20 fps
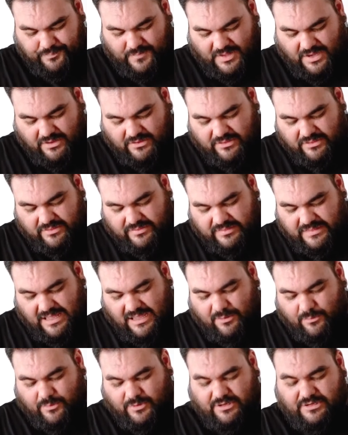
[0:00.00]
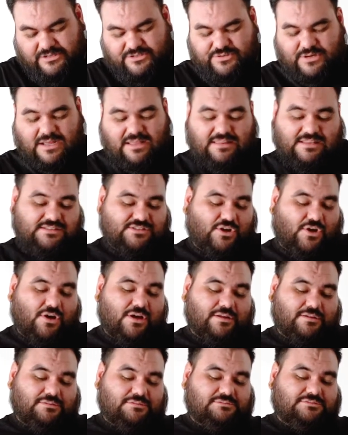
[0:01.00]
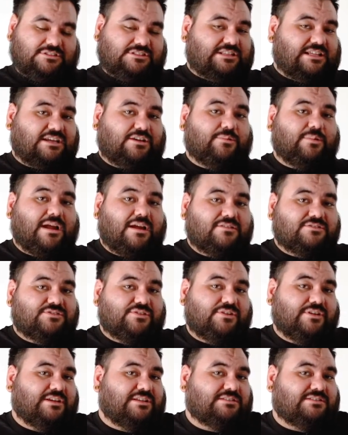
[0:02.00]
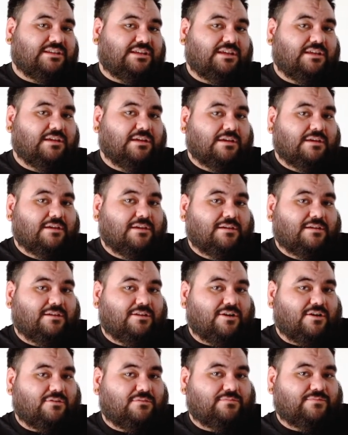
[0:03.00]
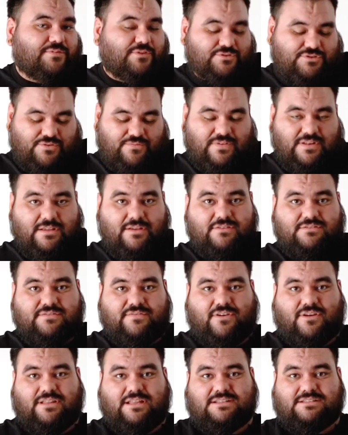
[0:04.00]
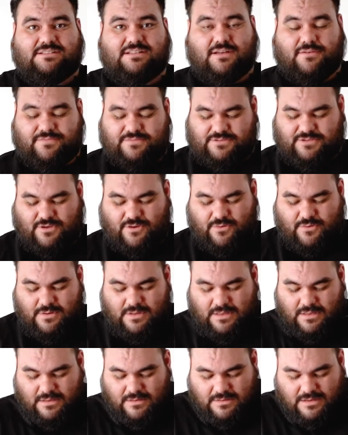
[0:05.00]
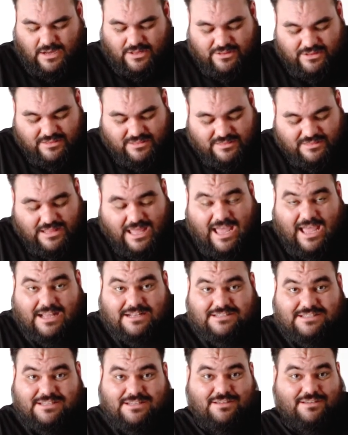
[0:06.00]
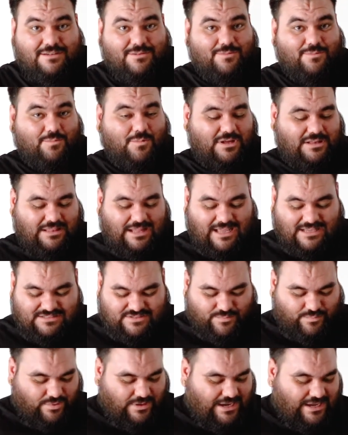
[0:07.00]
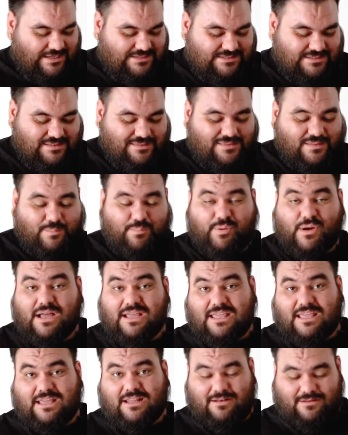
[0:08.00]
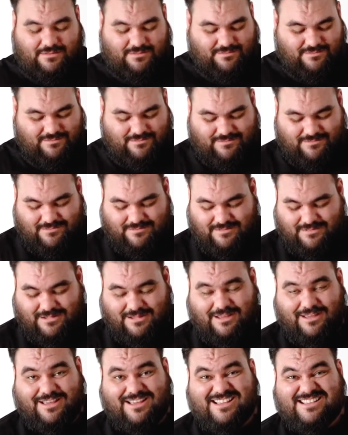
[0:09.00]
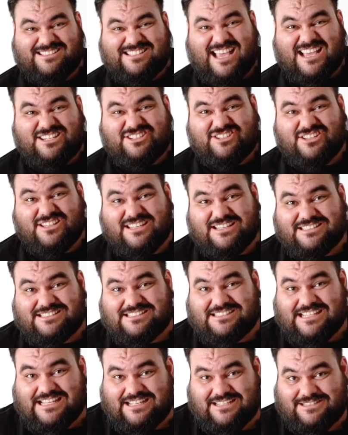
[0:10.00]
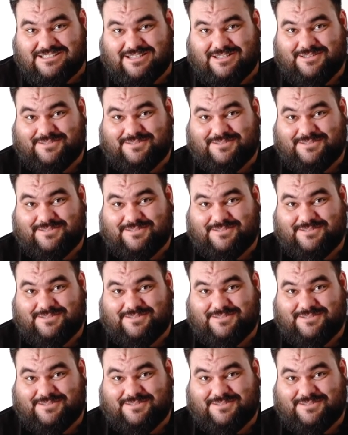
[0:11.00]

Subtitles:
Other than that, we're going to try these all and stick around so you can see, you know, future videos of all that stuff. So other than that, one last surprise, the bucket is actually a seat.